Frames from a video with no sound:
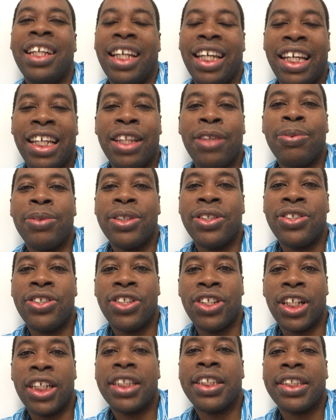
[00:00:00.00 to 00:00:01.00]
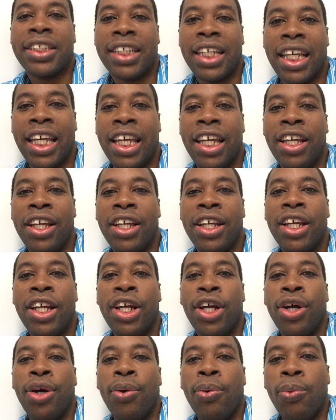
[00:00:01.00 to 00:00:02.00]
it was just a
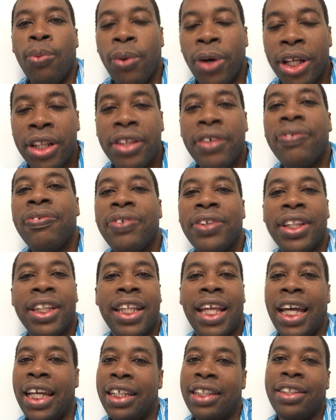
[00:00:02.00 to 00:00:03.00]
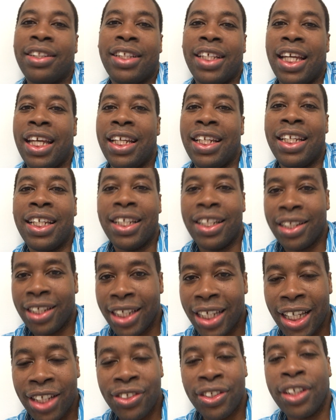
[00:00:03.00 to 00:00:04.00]
wonderful night, and
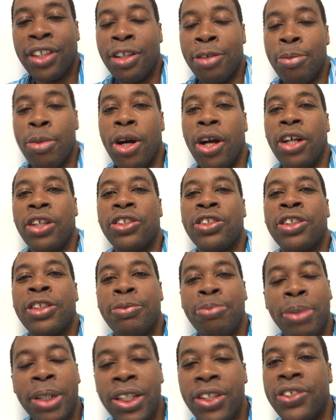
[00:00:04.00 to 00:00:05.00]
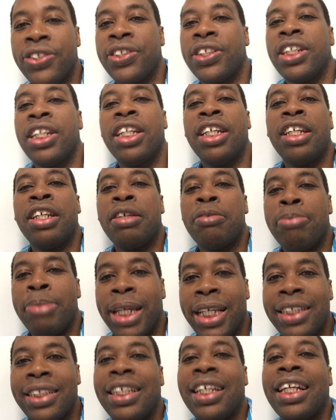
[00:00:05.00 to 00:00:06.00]
Kendrick Lamar's speech
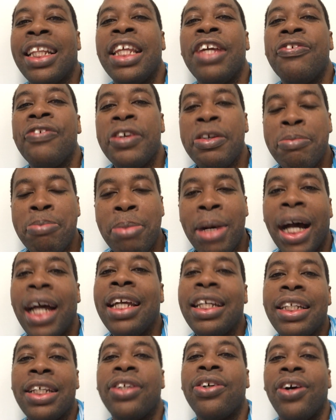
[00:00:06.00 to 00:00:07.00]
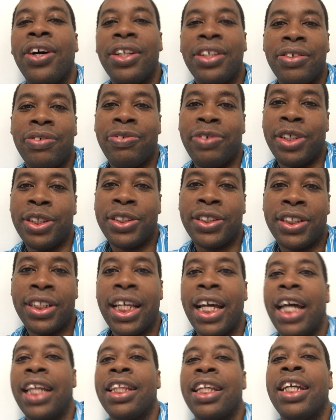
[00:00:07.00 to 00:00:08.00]
basically reminded all of us
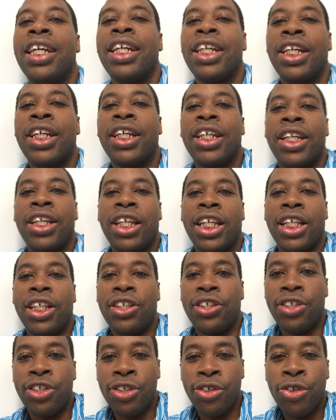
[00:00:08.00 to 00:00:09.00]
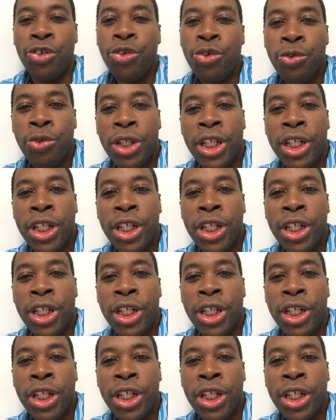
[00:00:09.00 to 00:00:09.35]
that You